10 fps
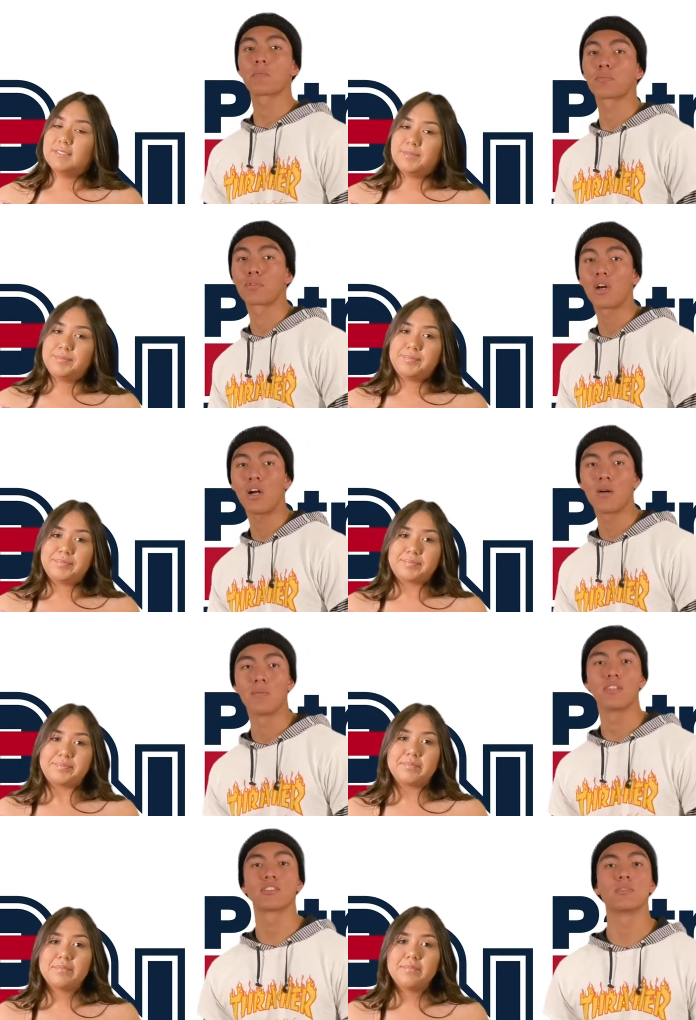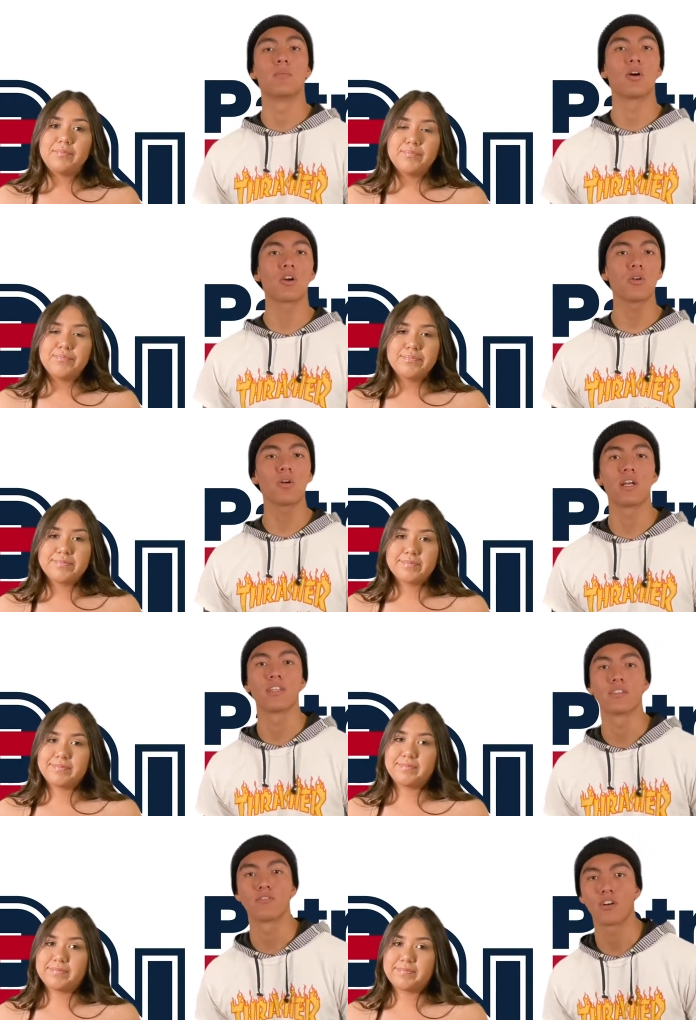Speaker 1: Prom is tomorrow
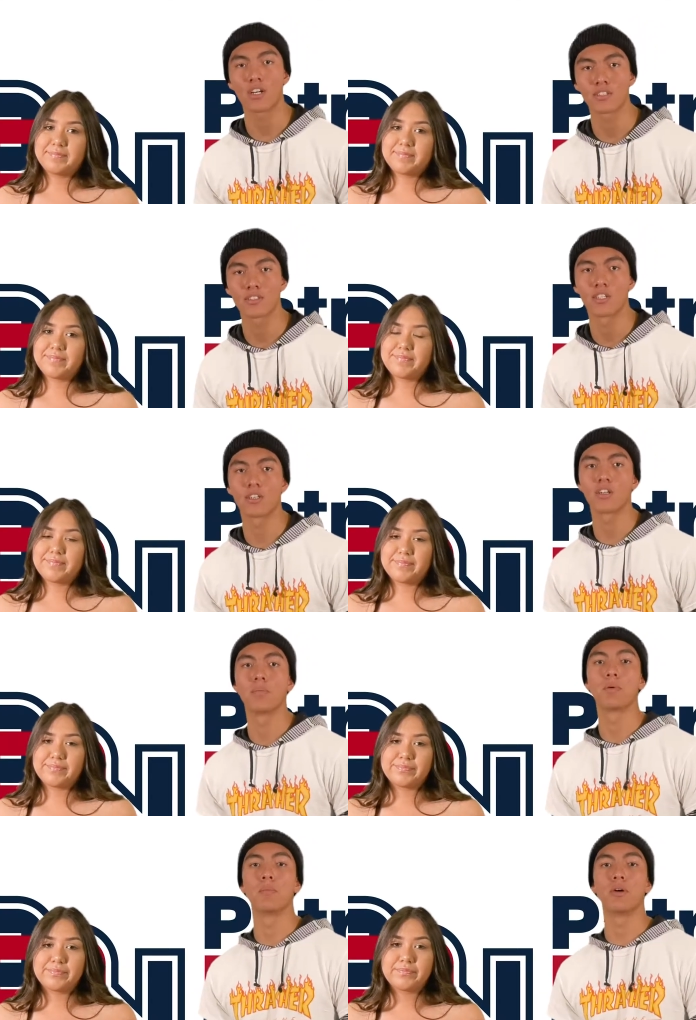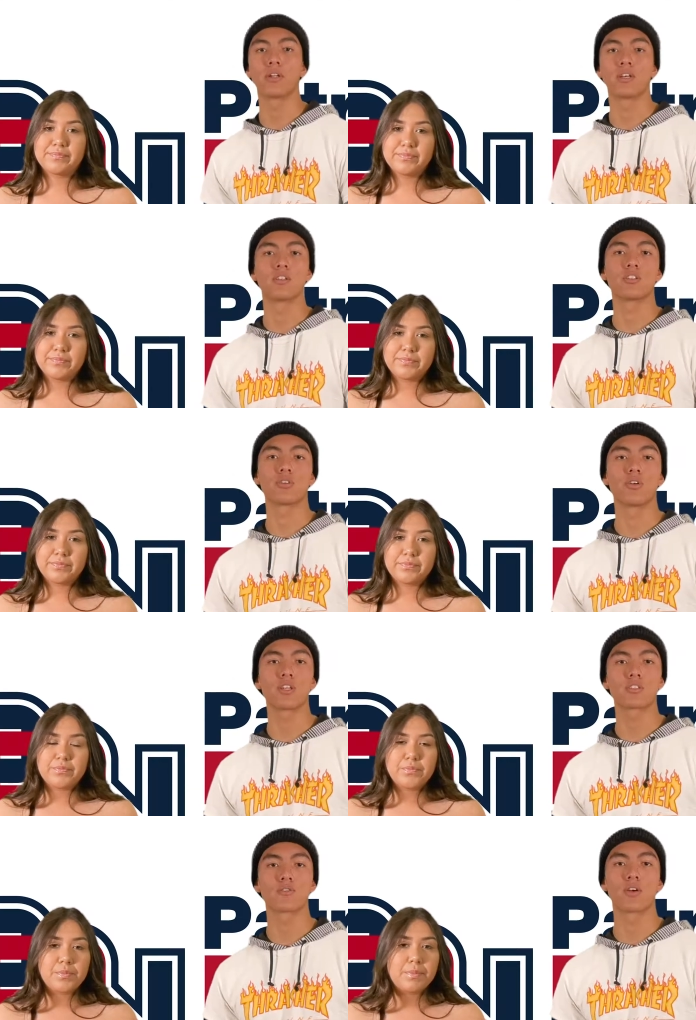at the Fox Theater in Pomona. Join
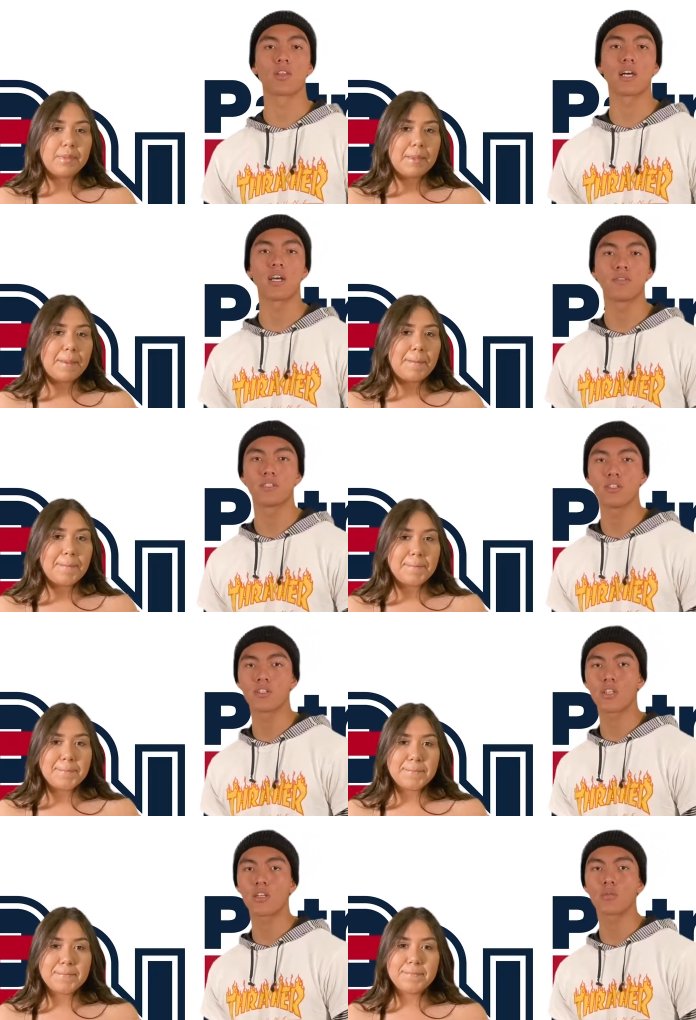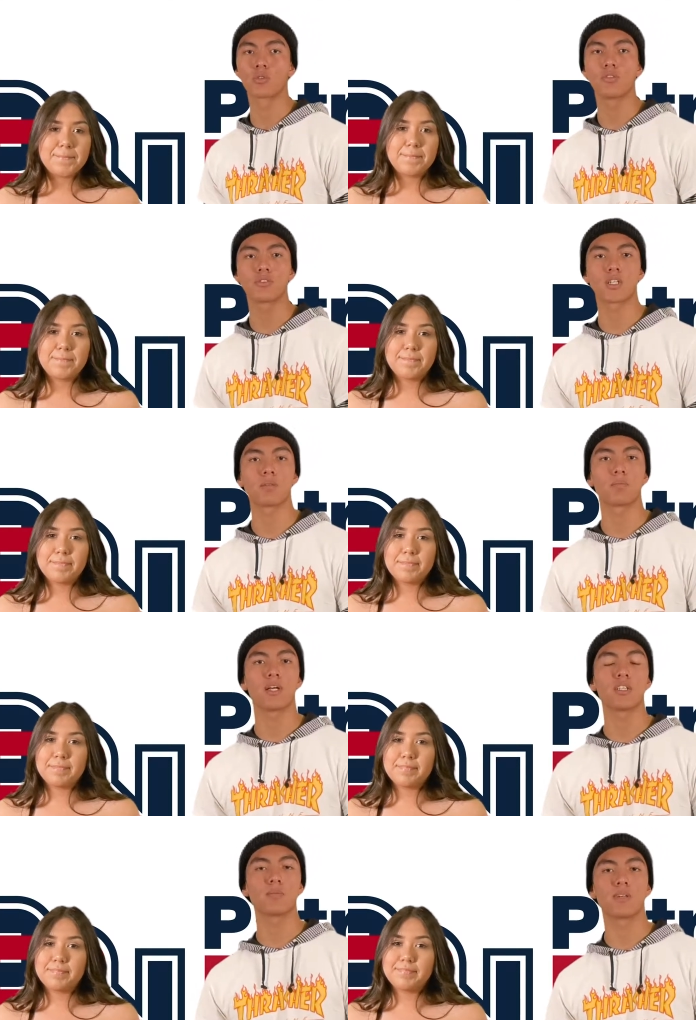us for a live DJ, rooftop
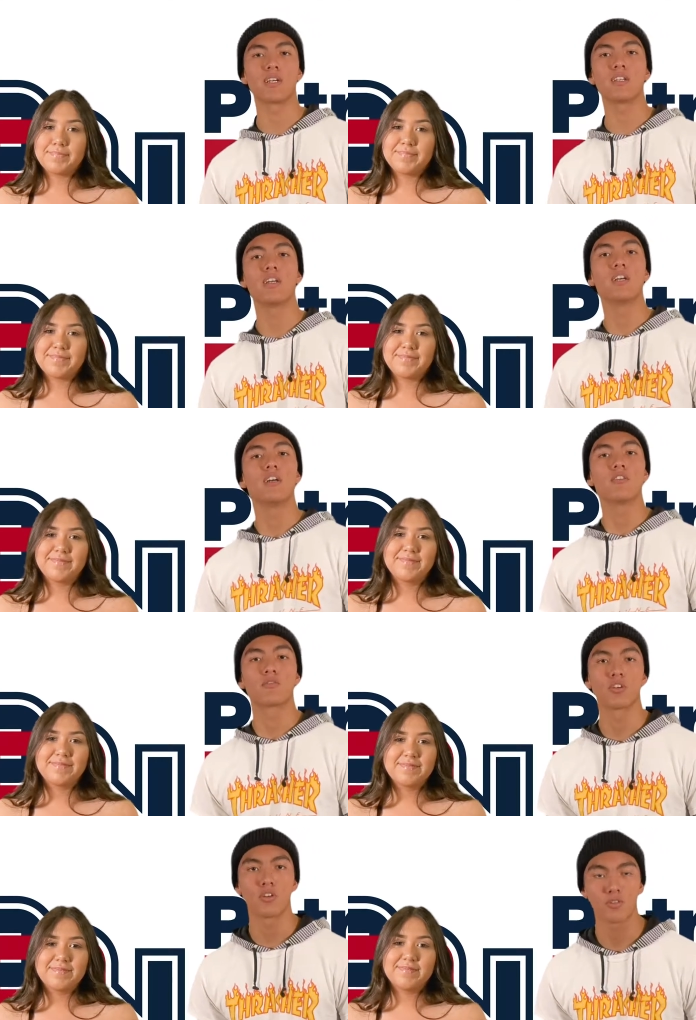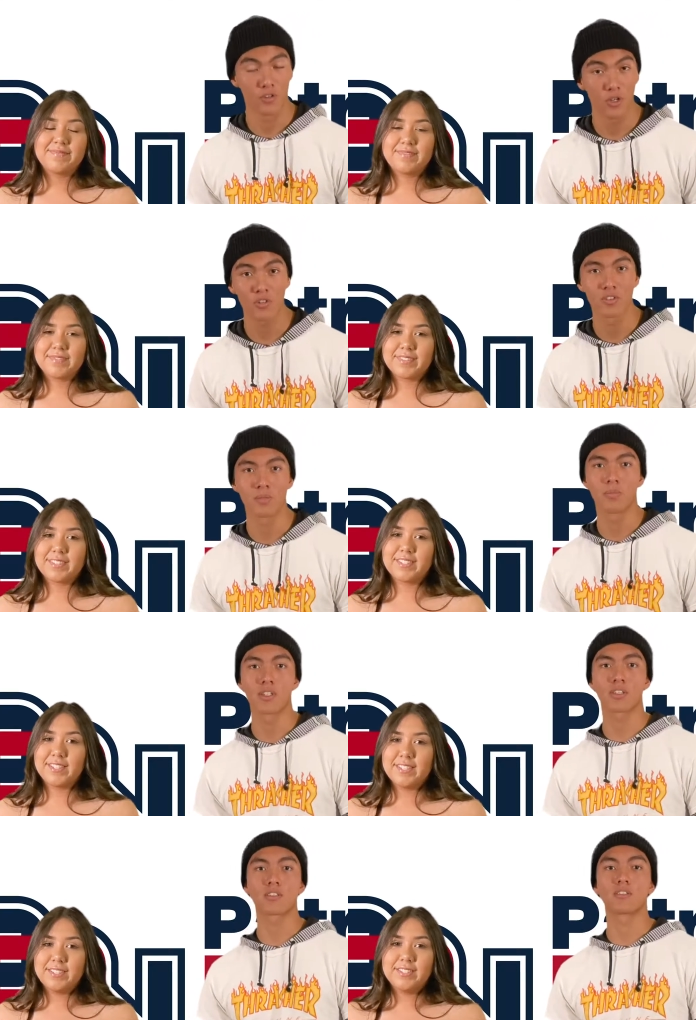banda band, photo flip
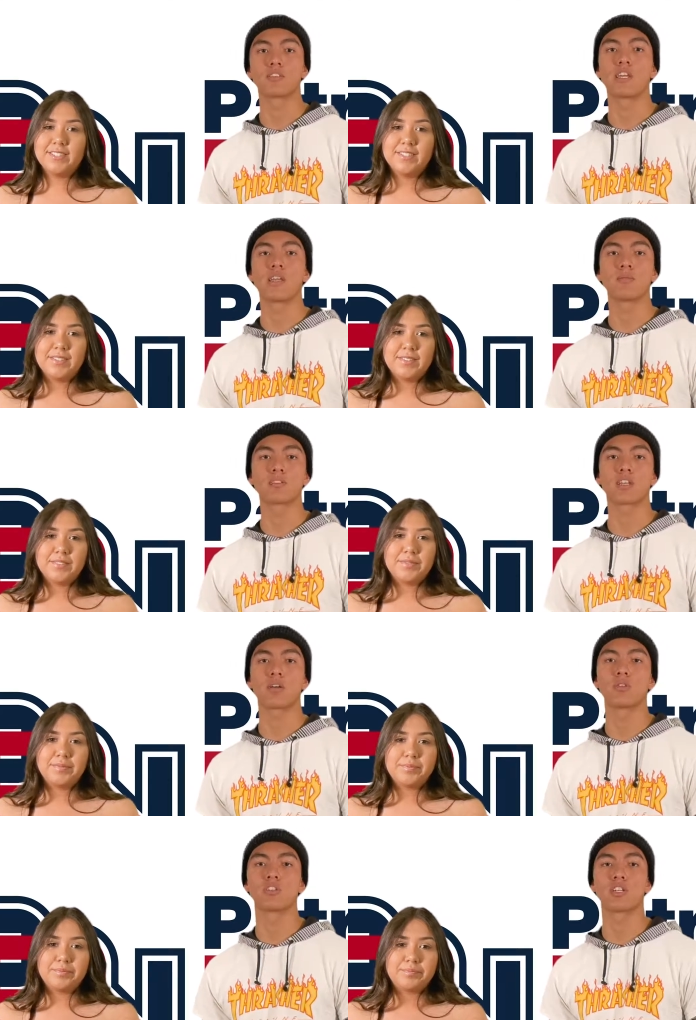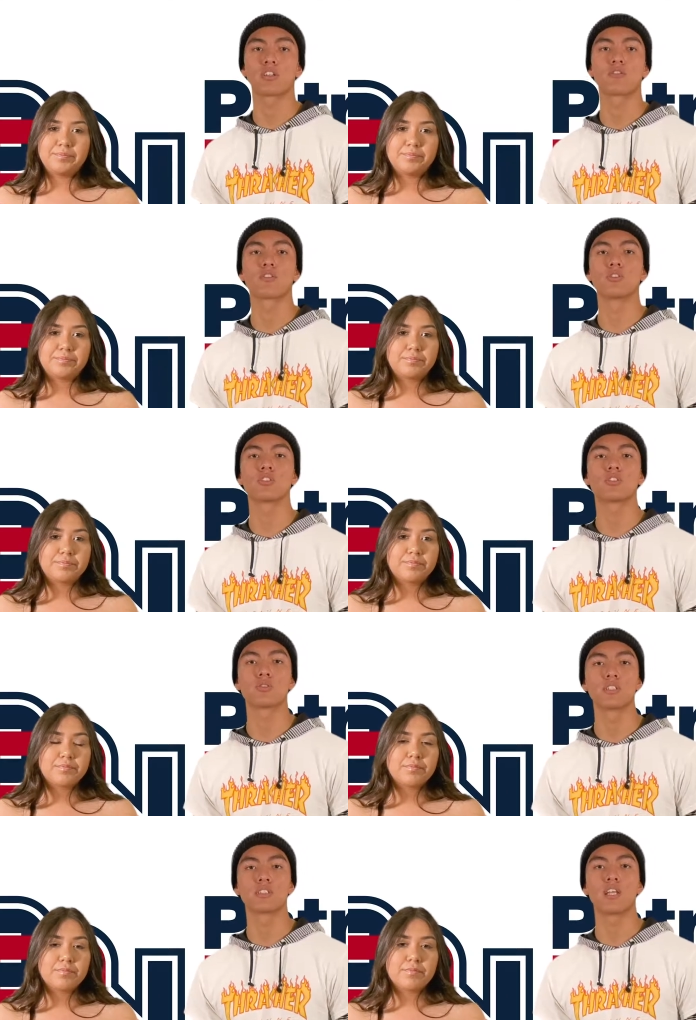books, games, cryogenic frozen
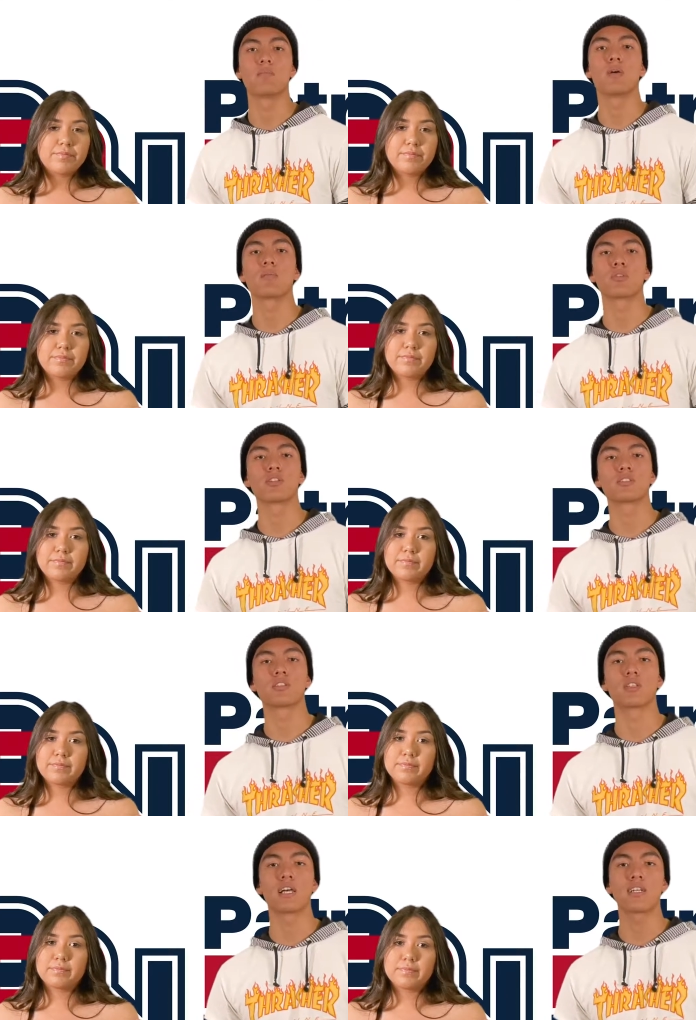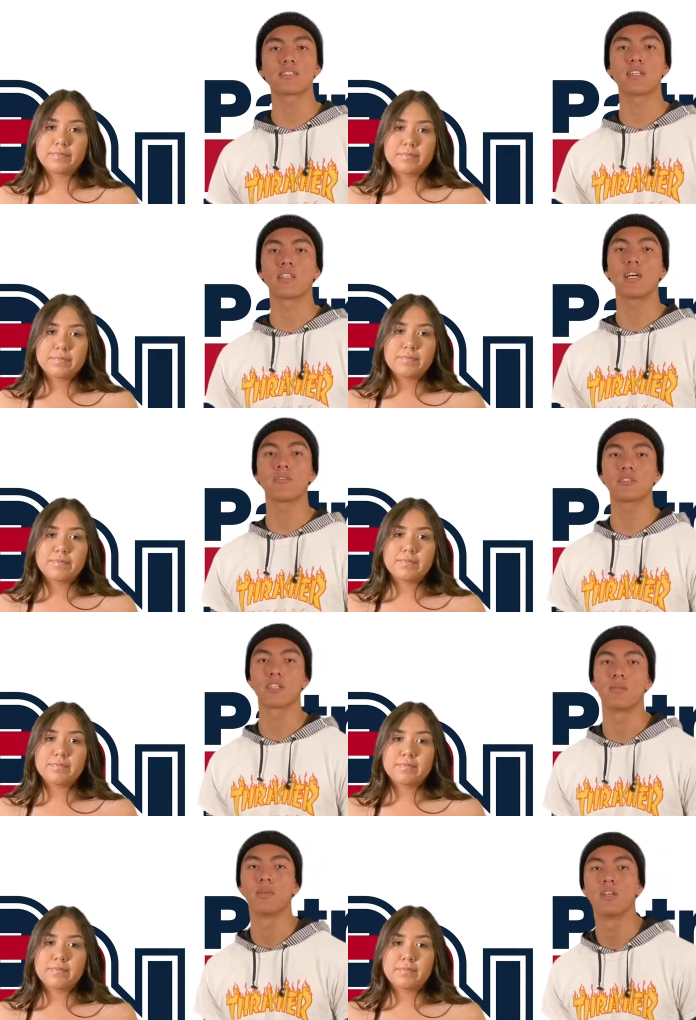treats, and memories to last a
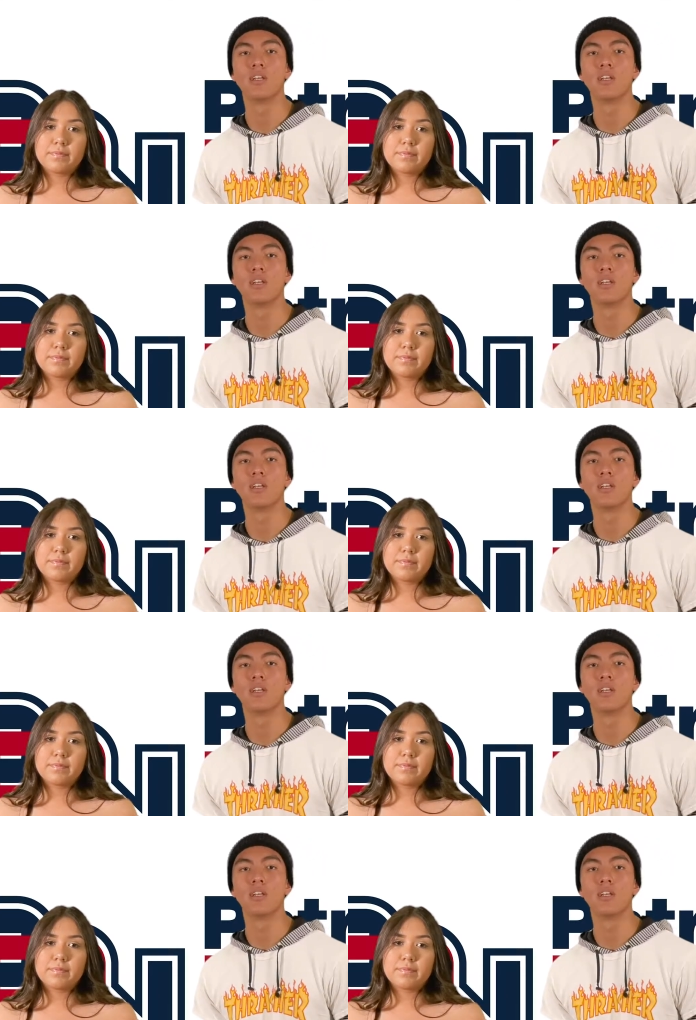lifetime.